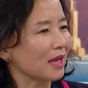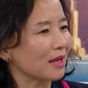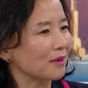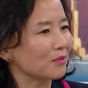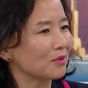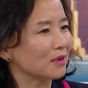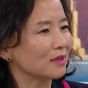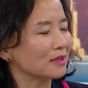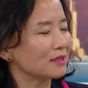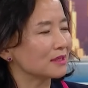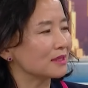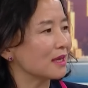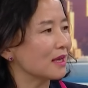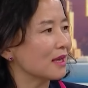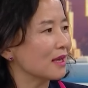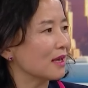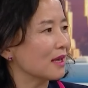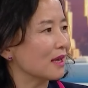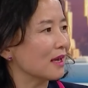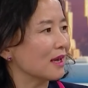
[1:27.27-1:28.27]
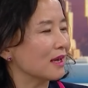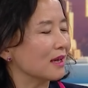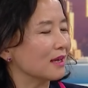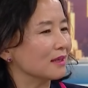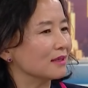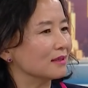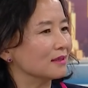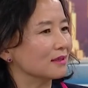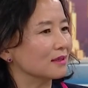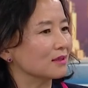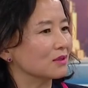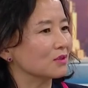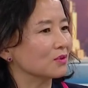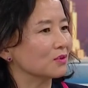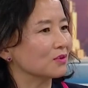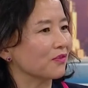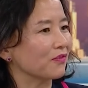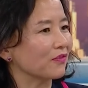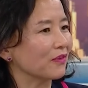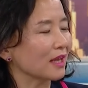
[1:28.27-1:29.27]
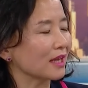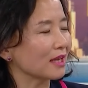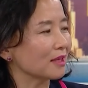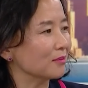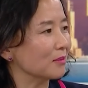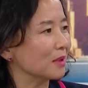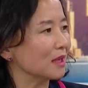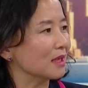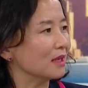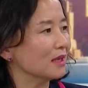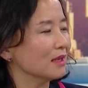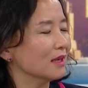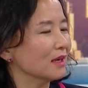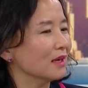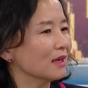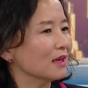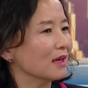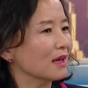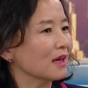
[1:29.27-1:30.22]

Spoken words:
cameras and to flank me,